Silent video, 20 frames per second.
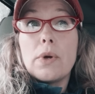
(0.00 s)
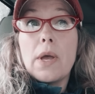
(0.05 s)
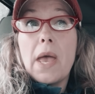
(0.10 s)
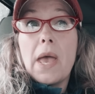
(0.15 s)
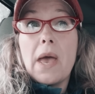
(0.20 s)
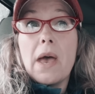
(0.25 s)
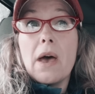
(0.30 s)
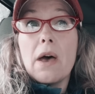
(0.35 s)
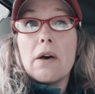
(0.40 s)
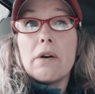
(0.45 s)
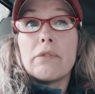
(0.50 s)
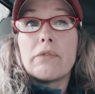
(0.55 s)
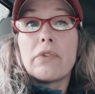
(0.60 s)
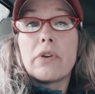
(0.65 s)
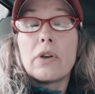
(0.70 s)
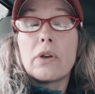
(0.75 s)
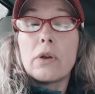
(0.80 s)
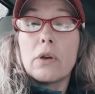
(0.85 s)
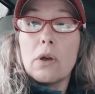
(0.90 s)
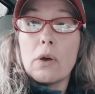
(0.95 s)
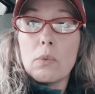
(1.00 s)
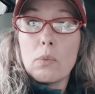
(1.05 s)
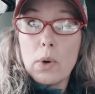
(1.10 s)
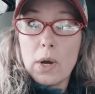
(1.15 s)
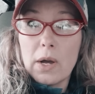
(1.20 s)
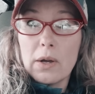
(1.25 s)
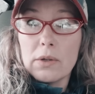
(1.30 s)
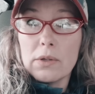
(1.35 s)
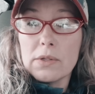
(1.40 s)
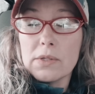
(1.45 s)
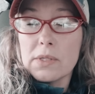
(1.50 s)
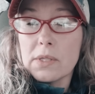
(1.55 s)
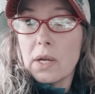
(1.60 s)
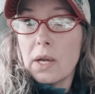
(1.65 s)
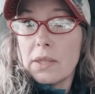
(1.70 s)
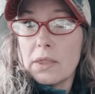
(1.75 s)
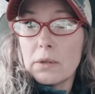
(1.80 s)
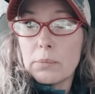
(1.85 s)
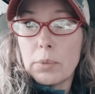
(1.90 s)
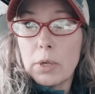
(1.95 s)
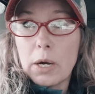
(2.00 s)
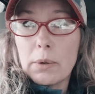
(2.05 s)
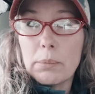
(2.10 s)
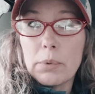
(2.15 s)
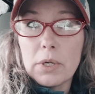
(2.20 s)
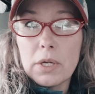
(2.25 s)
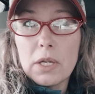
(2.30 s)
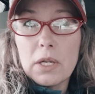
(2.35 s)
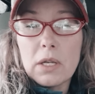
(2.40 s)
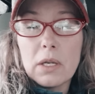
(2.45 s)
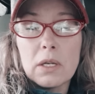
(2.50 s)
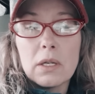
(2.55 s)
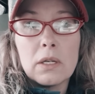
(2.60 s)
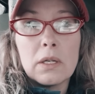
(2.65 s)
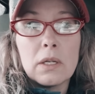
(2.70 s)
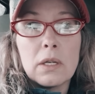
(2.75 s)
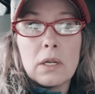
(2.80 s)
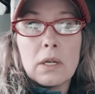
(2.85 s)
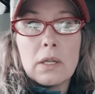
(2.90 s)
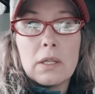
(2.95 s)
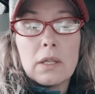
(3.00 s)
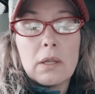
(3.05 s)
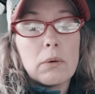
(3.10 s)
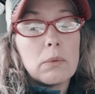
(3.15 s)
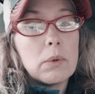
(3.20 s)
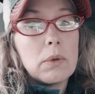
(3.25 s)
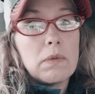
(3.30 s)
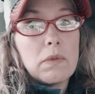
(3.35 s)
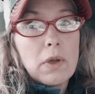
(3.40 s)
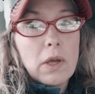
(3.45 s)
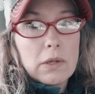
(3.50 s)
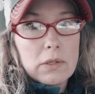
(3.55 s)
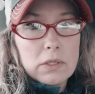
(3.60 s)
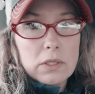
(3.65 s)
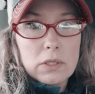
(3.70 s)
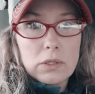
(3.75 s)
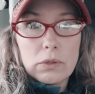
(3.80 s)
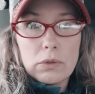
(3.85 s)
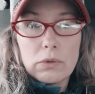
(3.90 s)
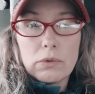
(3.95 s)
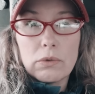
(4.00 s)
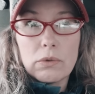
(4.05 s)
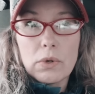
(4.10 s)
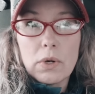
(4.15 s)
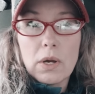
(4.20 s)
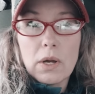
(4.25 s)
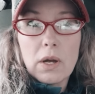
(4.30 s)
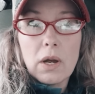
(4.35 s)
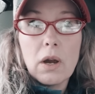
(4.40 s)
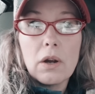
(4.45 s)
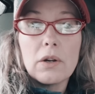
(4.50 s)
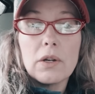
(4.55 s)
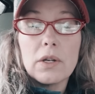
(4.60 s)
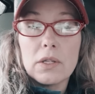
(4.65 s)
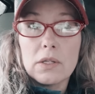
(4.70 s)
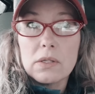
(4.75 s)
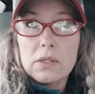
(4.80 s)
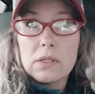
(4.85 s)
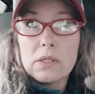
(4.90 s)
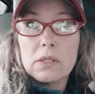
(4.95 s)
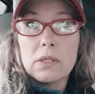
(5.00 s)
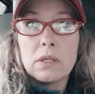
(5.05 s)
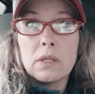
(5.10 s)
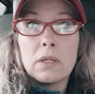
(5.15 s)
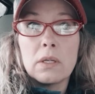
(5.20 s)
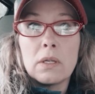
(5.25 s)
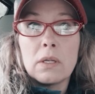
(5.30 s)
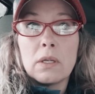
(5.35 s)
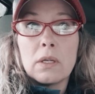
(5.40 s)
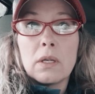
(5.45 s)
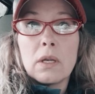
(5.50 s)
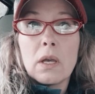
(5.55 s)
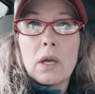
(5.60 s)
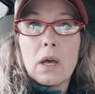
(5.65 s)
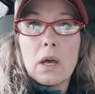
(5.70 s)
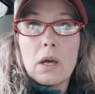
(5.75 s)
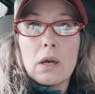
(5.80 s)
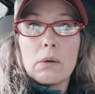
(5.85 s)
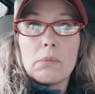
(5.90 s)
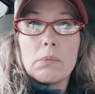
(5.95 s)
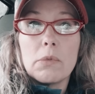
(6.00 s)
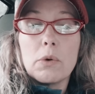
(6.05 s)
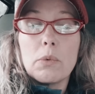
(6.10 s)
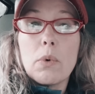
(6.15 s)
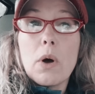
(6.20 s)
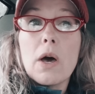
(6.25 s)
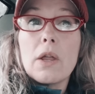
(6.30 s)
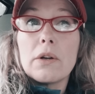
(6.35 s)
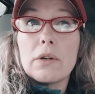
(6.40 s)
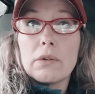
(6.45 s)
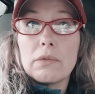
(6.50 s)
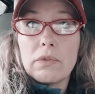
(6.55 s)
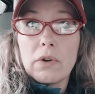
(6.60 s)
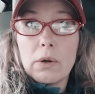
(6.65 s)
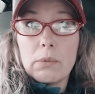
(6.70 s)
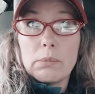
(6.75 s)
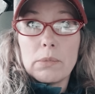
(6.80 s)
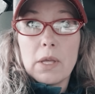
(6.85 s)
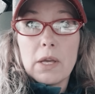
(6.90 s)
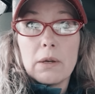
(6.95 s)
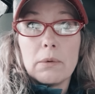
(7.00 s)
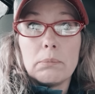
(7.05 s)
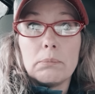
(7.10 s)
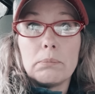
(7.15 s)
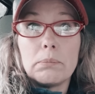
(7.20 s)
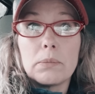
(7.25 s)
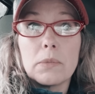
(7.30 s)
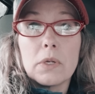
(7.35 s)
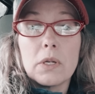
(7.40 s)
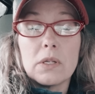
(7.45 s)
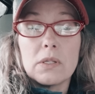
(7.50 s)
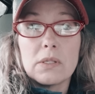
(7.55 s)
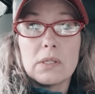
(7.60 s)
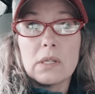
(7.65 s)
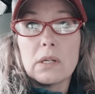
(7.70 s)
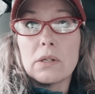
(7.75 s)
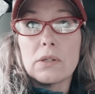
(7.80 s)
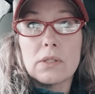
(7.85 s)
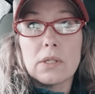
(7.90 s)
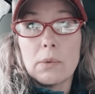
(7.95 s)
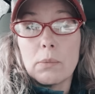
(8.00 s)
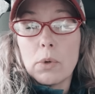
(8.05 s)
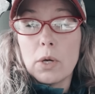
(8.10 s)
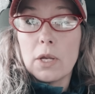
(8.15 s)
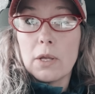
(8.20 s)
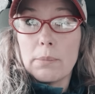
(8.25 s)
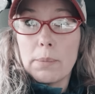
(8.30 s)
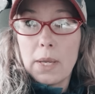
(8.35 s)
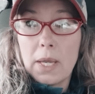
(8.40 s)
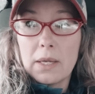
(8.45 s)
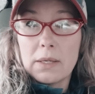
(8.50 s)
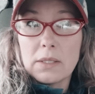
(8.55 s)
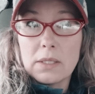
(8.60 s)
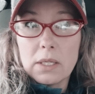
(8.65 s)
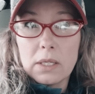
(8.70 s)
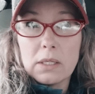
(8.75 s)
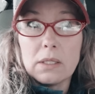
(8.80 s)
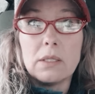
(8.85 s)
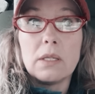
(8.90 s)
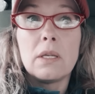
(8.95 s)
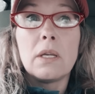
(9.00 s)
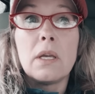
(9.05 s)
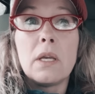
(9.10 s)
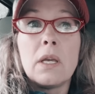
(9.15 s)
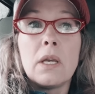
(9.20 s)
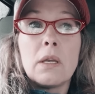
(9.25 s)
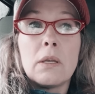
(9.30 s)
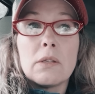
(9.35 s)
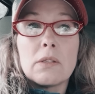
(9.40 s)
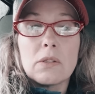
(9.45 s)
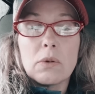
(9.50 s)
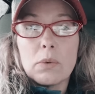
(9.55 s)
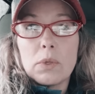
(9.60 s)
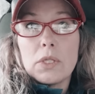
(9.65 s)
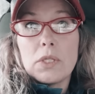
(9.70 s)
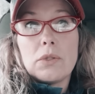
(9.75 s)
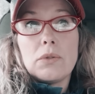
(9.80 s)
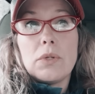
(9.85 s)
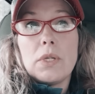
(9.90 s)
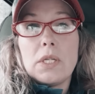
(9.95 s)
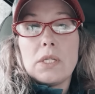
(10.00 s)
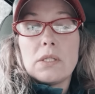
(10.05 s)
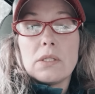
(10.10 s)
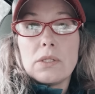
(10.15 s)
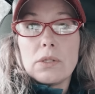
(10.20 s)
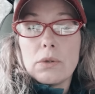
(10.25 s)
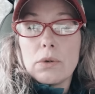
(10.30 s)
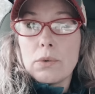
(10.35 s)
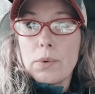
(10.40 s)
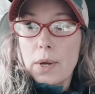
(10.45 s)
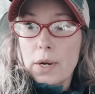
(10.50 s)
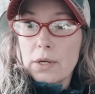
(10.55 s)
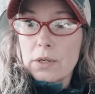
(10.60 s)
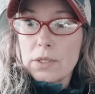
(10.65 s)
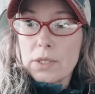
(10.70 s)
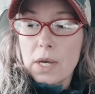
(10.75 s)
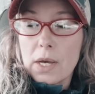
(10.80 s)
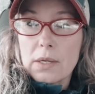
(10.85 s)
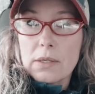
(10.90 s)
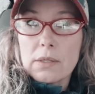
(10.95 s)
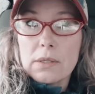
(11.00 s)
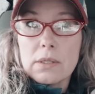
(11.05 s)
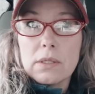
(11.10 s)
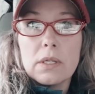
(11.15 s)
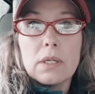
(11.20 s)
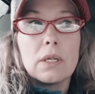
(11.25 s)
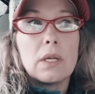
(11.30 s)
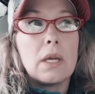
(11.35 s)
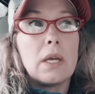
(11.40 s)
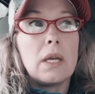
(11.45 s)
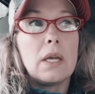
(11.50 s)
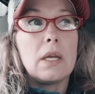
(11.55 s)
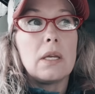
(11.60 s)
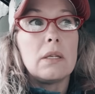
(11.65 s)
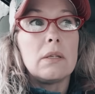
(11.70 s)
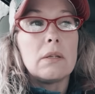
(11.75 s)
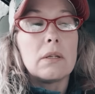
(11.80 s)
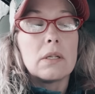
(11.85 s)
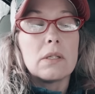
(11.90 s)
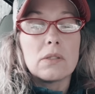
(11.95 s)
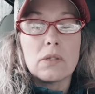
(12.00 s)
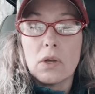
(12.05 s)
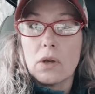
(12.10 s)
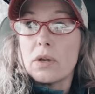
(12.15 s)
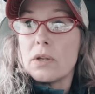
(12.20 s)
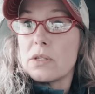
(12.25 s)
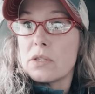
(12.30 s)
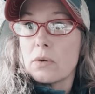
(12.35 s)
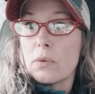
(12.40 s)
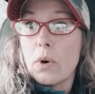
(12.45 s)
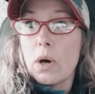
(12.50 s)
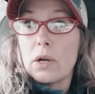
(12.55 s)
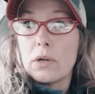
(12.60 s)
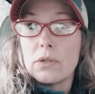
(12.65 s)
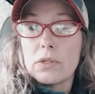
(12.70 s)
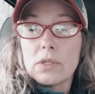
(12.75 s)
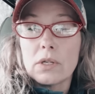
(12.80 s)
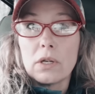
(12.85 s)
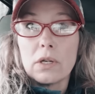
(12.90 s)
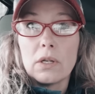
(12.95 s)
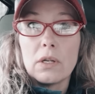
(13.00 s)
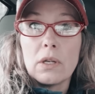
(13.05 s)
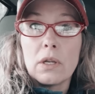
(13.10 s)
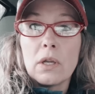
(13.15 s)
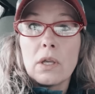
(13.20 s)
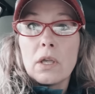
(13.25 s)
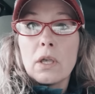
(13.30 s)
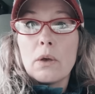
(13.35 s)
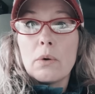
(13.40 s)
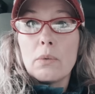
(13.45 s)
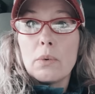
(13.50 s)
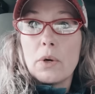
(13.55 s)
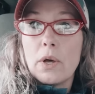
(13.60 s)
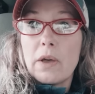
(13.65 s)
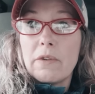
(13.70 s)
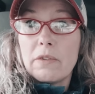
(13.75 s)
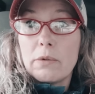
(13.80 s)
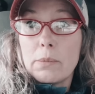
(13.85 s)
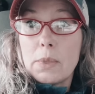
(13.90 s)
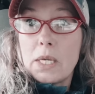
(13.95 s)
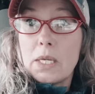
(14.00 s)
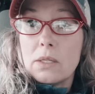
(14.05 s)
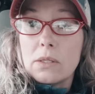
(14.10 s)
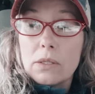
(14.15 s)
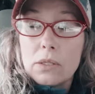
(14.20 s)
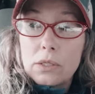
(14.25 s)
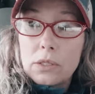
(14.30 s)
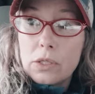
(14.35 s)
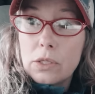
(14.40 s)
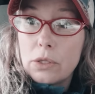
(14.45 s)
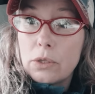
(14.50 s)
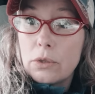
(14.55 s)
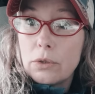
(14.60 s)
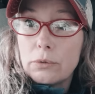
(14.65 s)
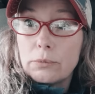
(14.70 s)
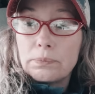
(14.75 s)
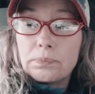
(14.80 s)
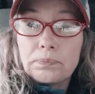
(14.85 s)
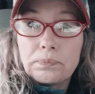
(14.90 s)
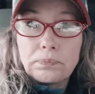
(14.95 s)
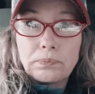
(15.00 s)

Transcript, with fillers: have wells on the property that we've yet to harness um, the water from them because they're somewhat abandoned. So we do need to do a water test. And as long as the water's good, we'll have a means to